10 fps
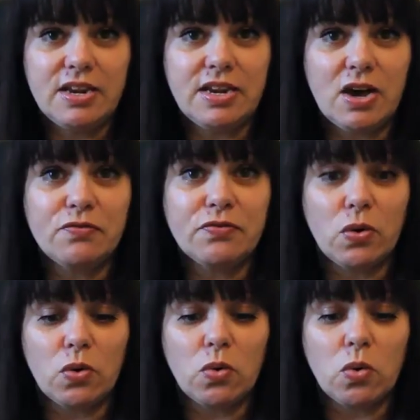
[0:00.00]
Now
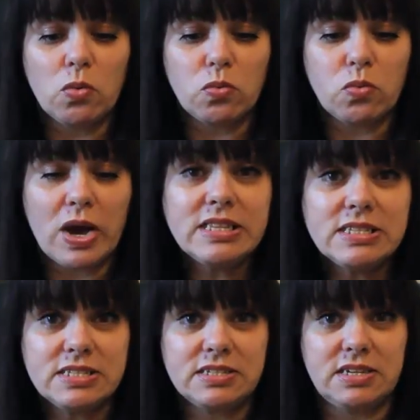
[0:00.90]
for
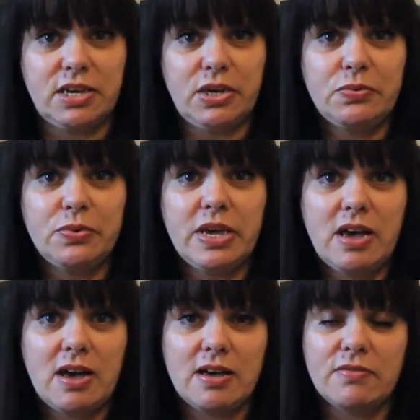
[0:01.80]
Wednesday we
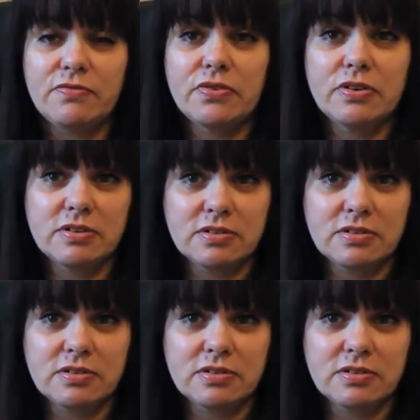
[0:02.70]
have